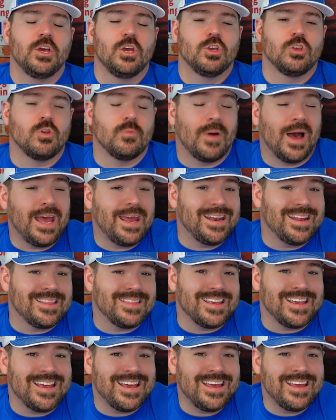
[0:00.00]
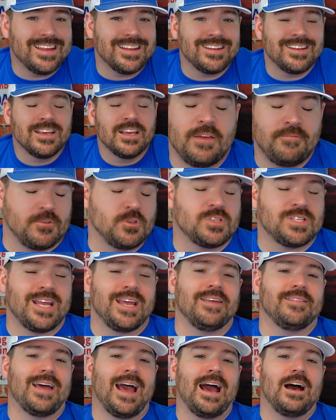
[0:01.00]
you might in the end, if you stay
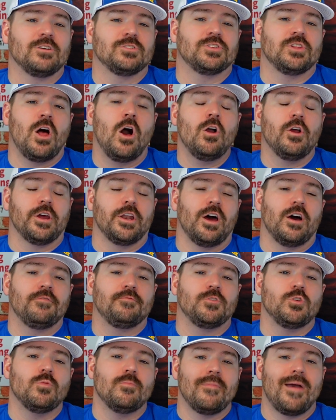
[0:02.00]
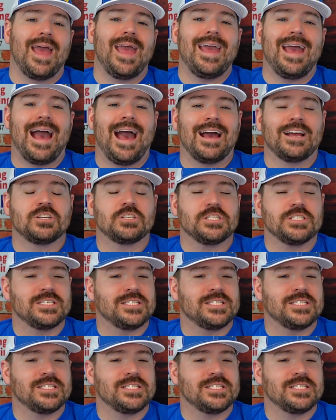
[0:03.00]
in the house long enough, you may actually